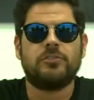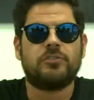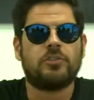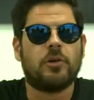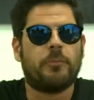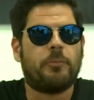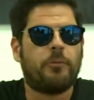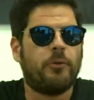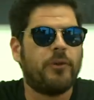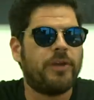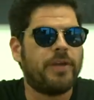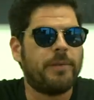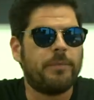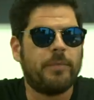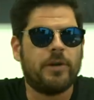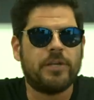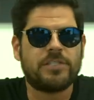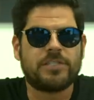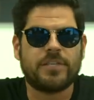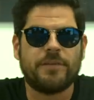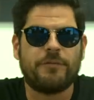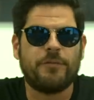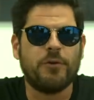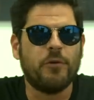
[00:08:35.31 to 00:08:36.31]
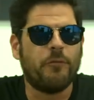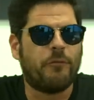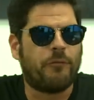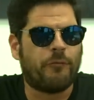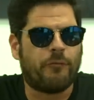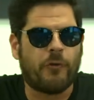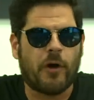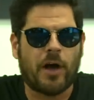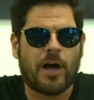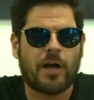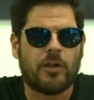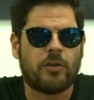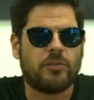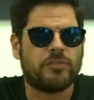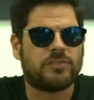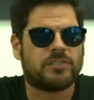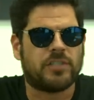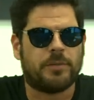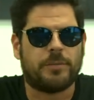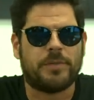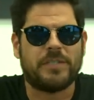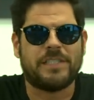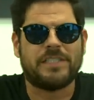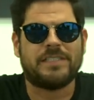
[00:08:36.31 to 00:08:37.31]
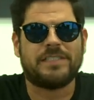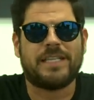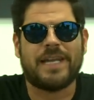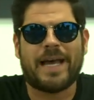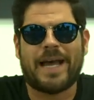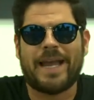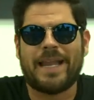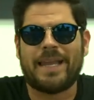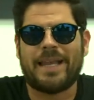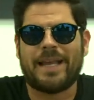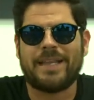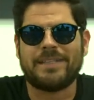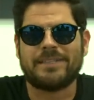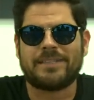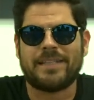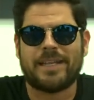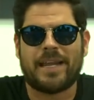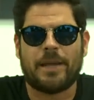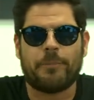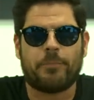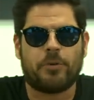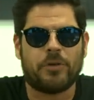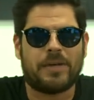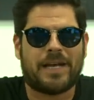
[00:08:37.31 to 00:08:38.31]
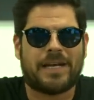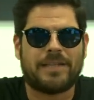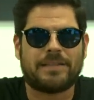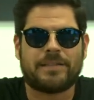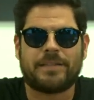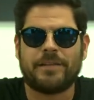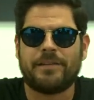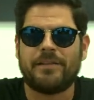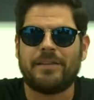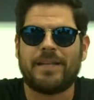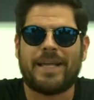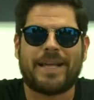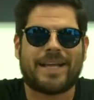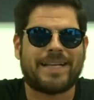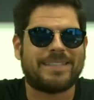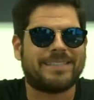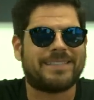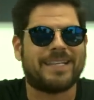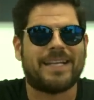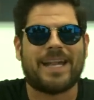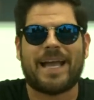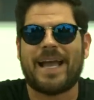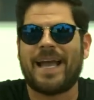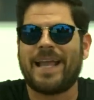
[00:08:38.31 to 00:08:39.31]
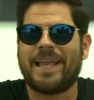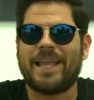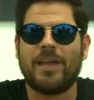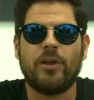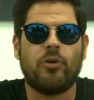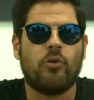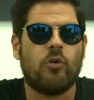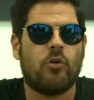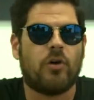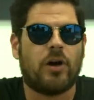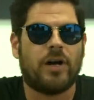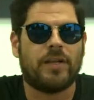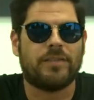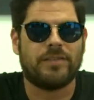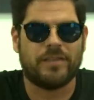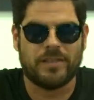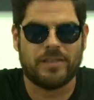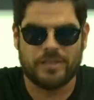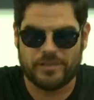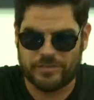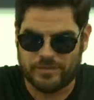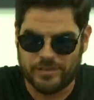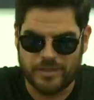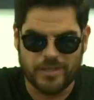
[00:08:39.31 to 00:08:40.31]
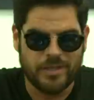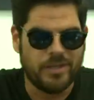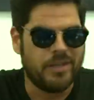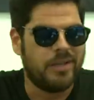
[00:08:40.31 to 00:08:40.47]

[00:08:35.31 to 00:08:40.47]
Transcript: So pretty much if you follow some of these guidelines that I put out there, like I said, I can go on this